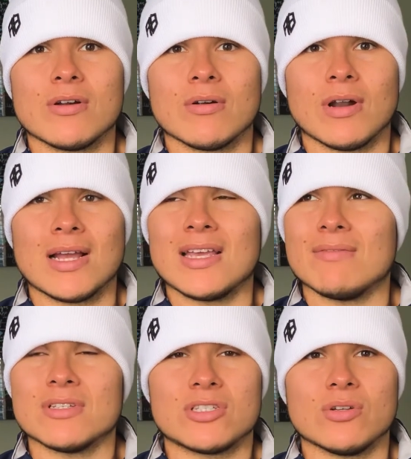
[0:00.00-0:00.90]
or like even
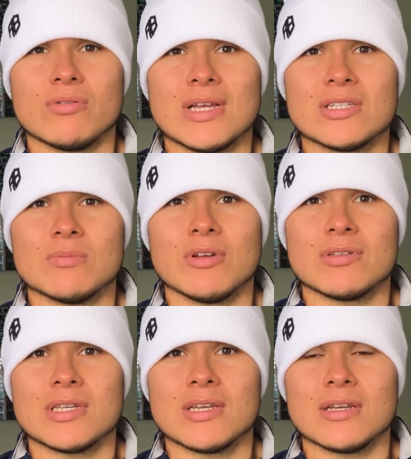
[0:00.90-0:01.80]
snow that's
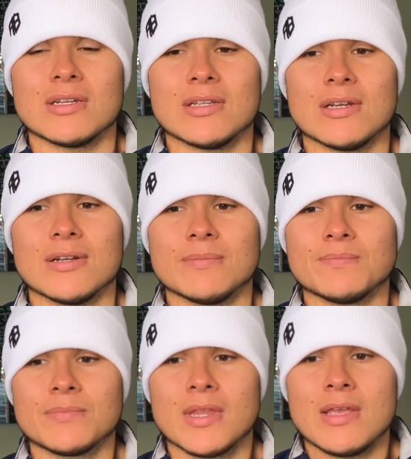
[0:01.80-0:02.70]
melting. And
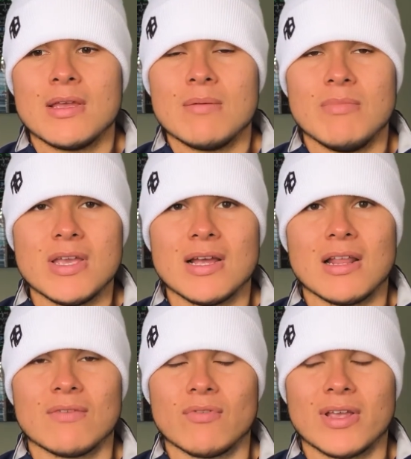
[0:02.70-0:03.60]
but yeah,
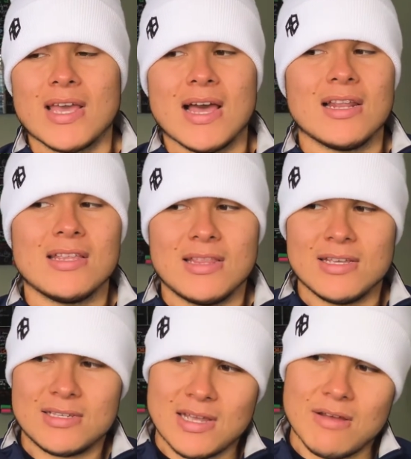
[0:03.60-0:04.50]
like for Cali,
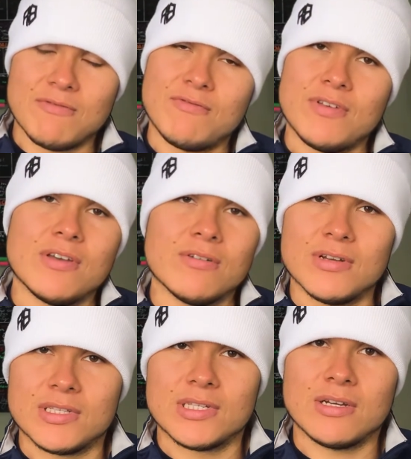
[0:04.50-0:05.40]
this I feel
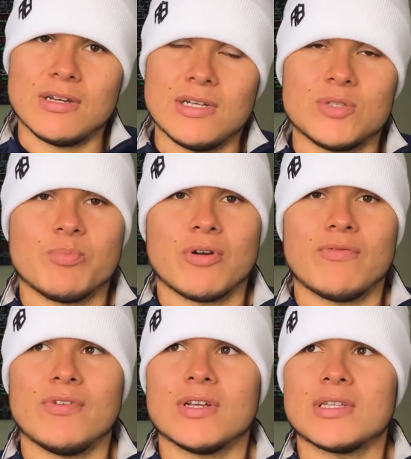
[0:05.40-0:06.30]
it's
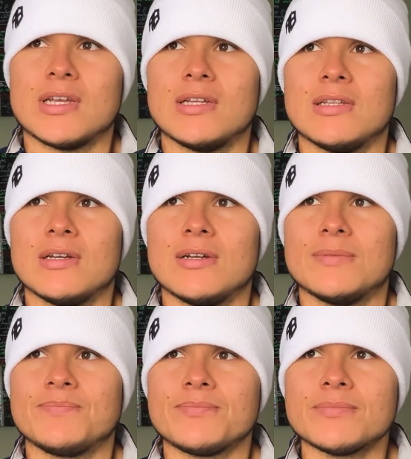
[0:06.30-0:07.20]
perfect. And
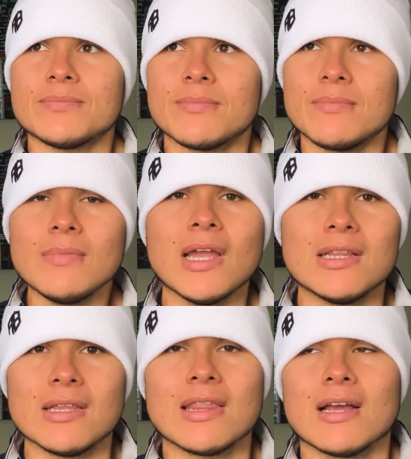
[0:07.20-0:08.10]

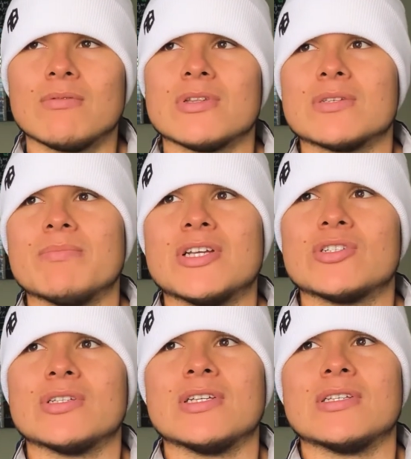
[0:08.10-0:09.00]
another thing I wanted to
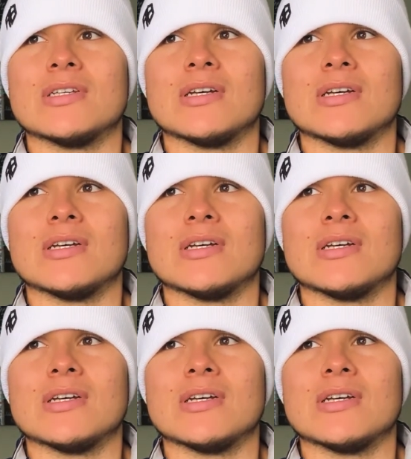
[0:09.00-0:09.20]
mention is